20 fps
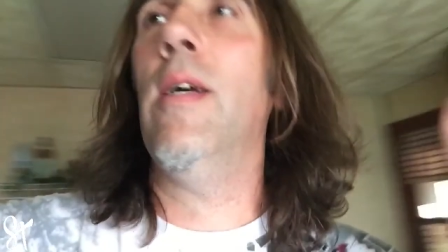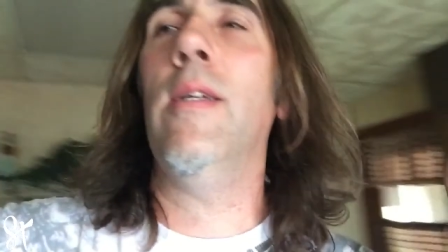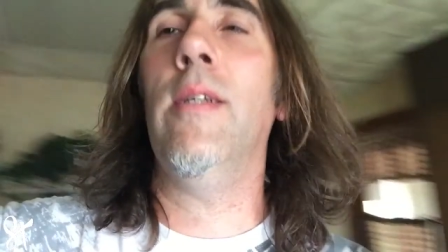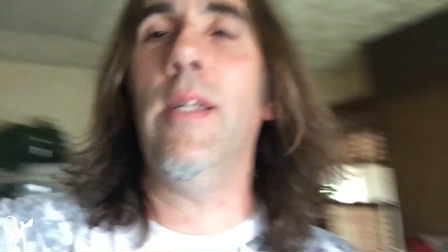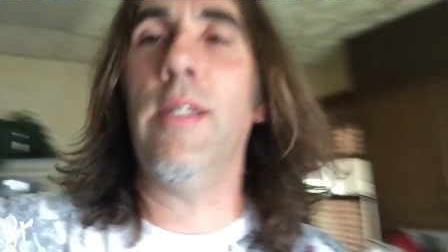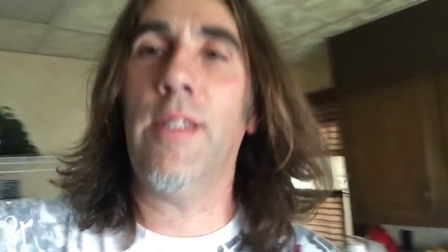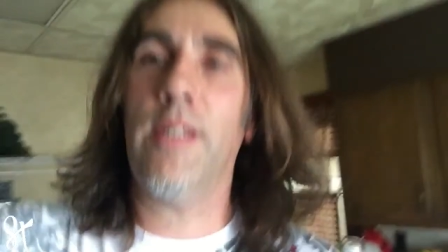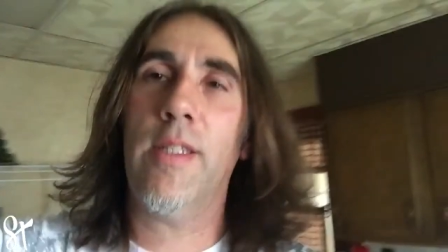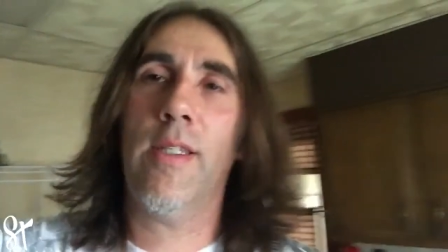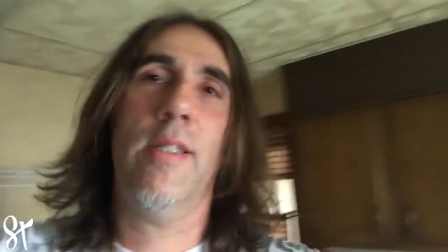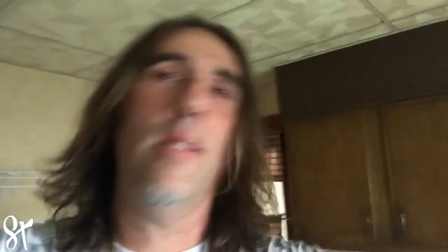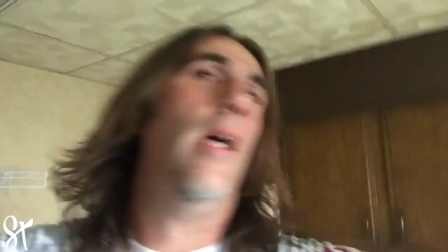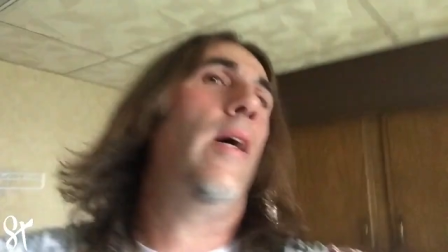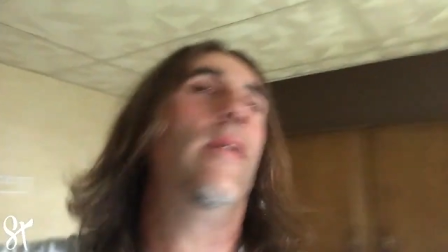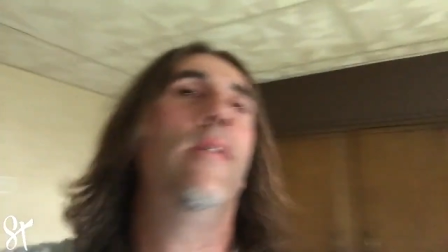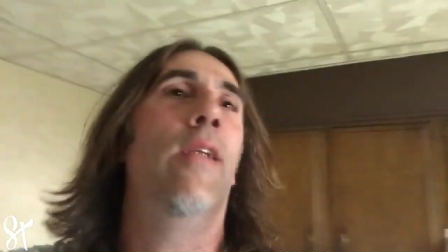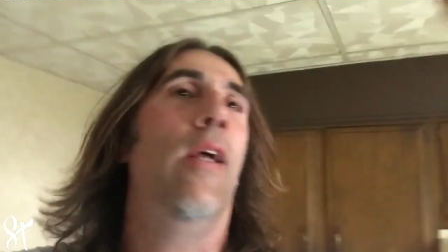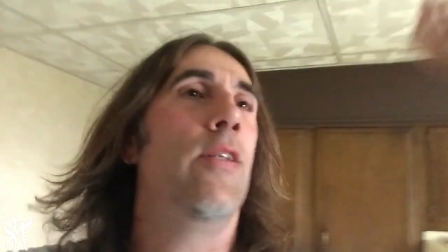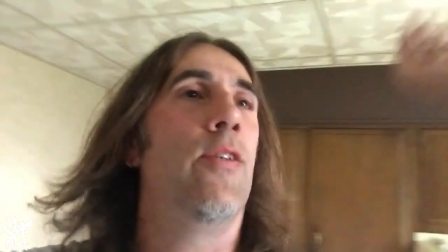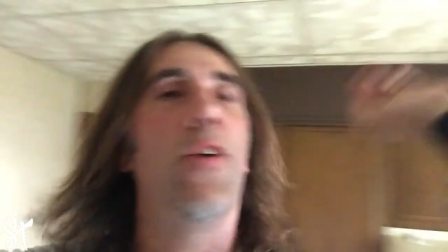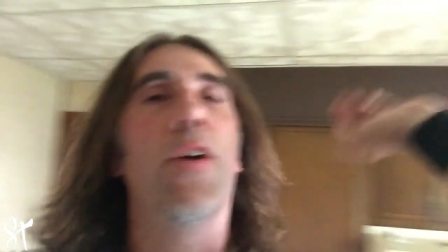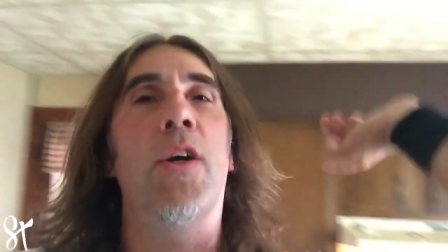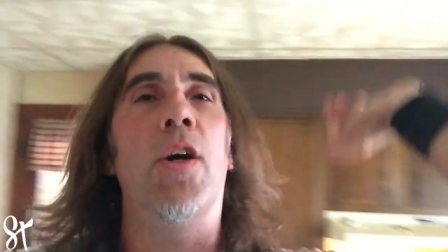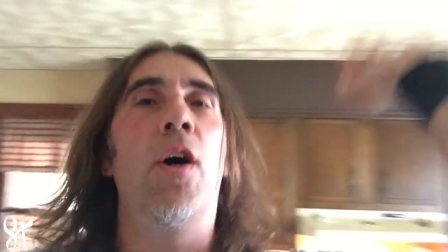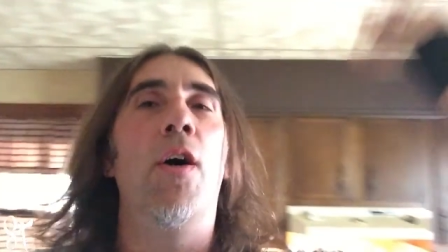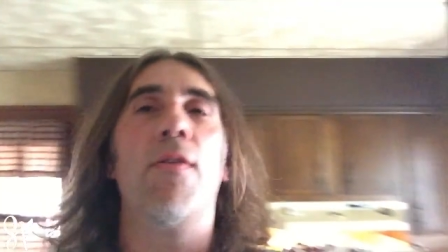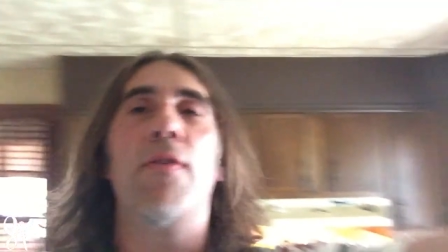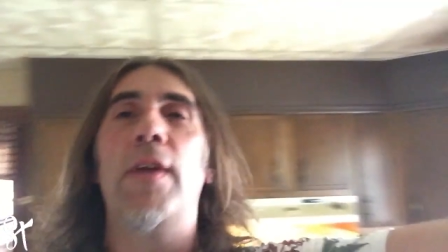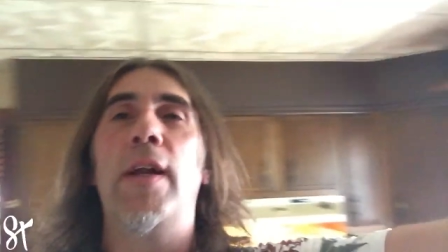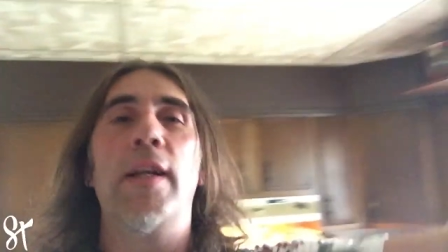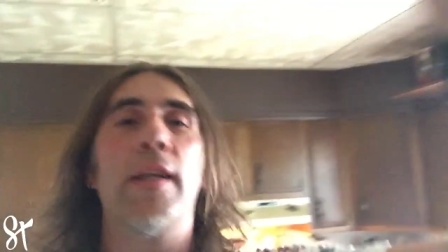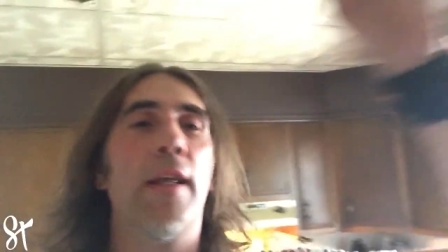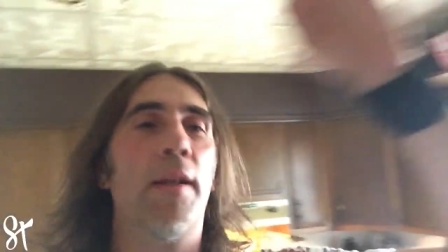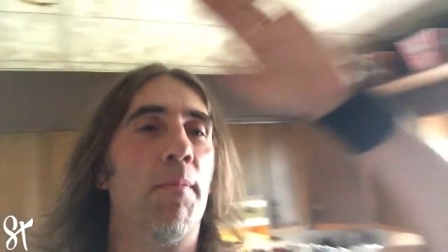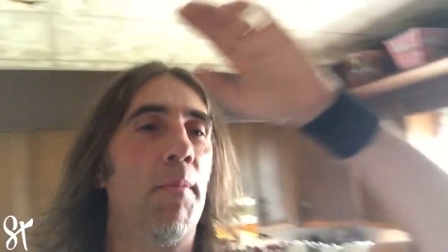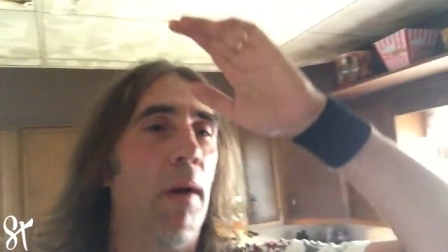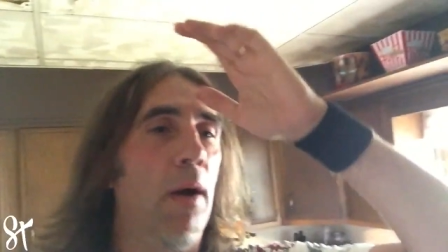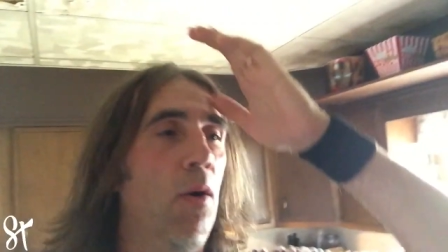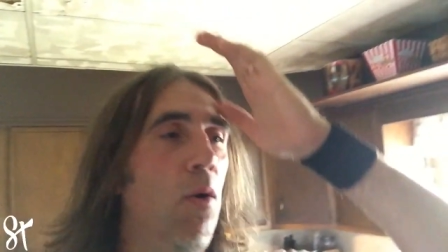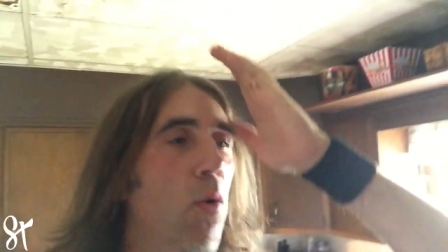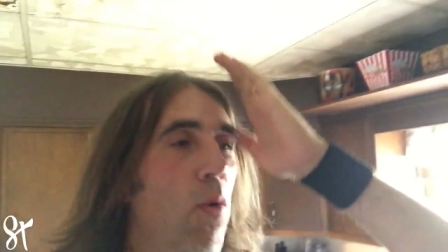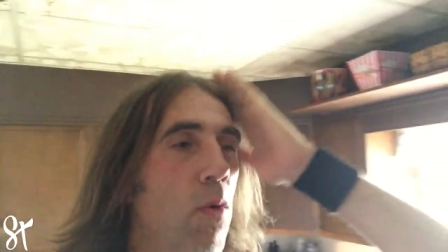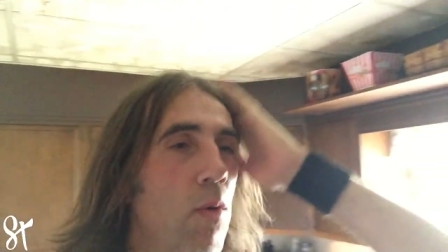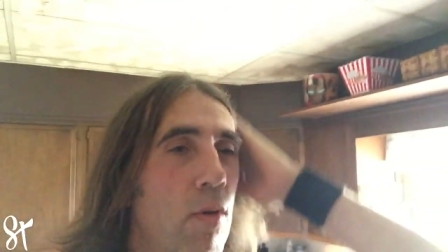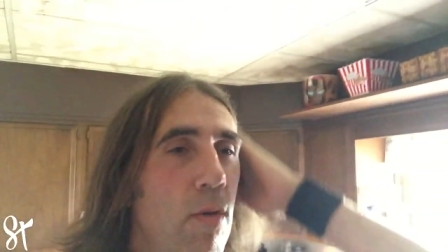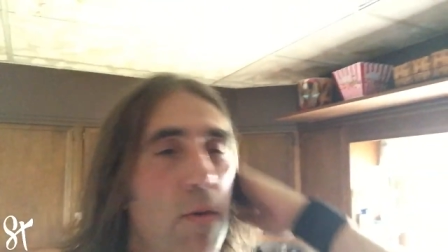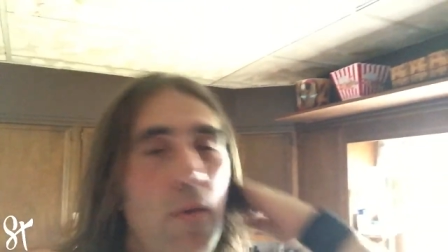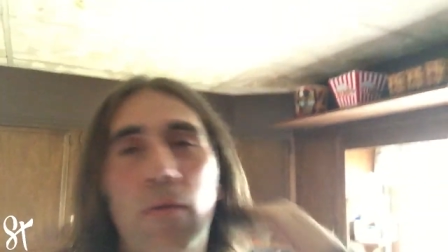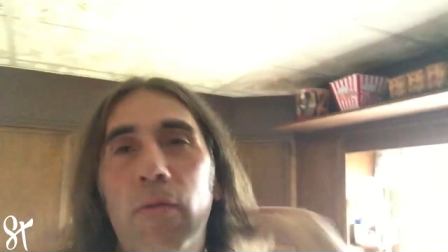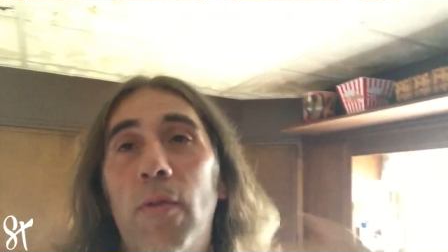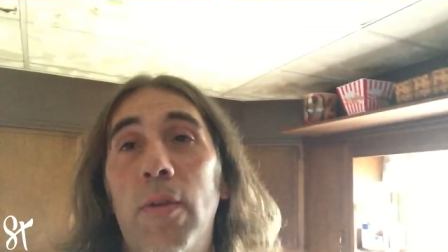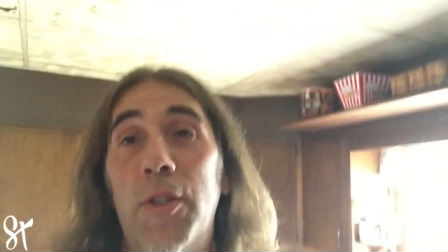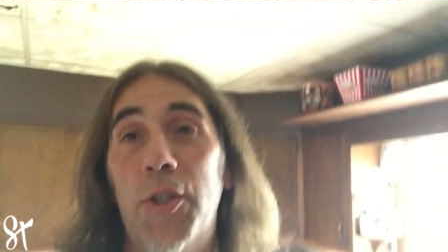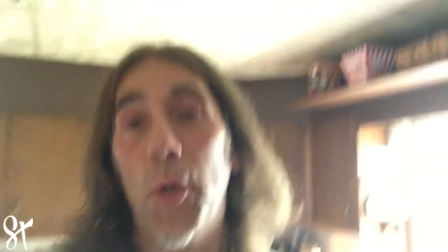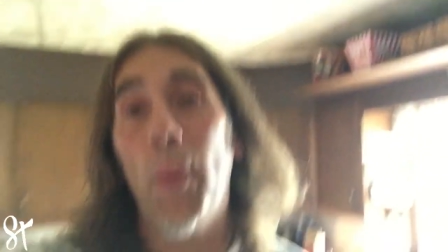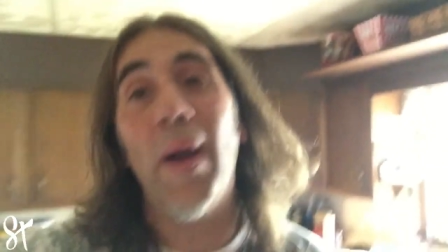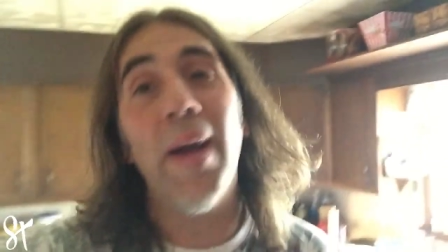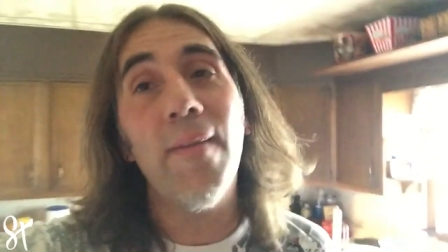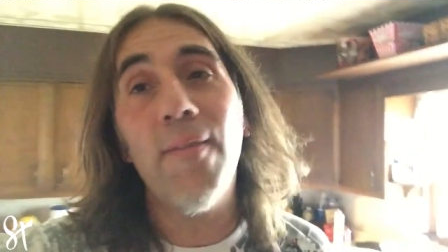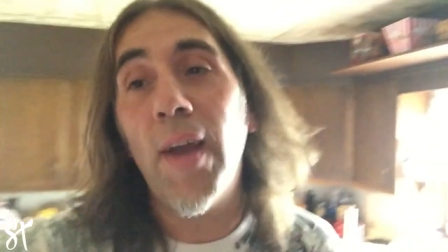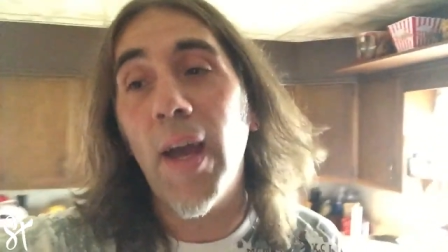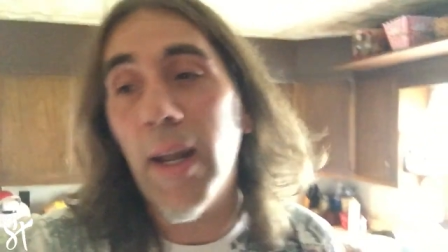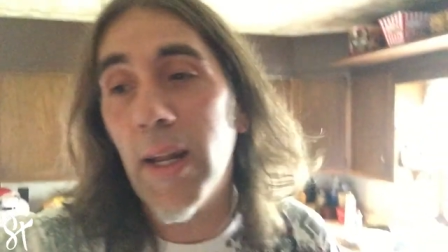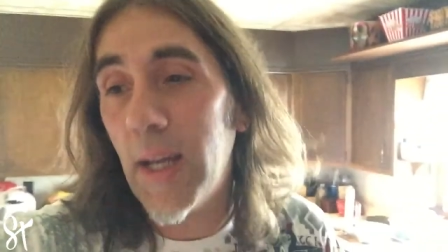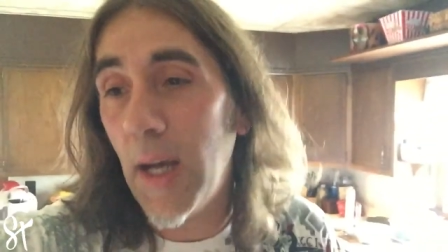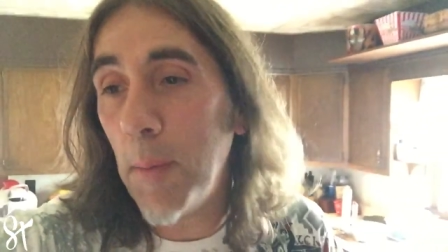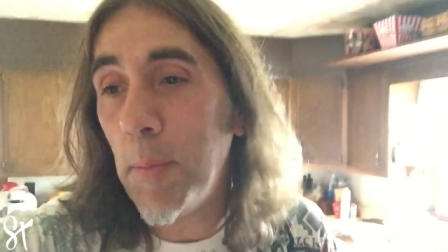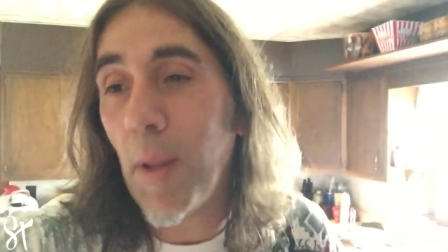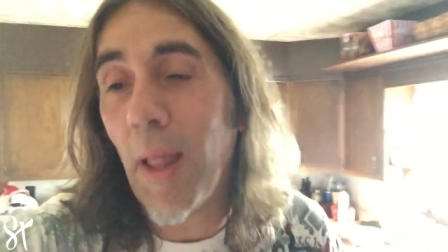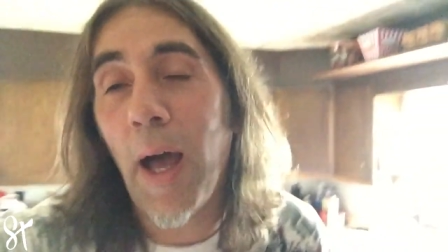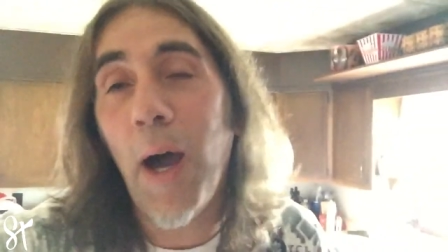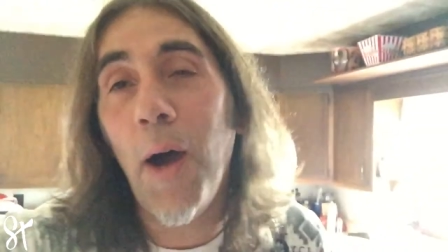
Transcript: And I, I, I took off and I did my whole. So I've got a couple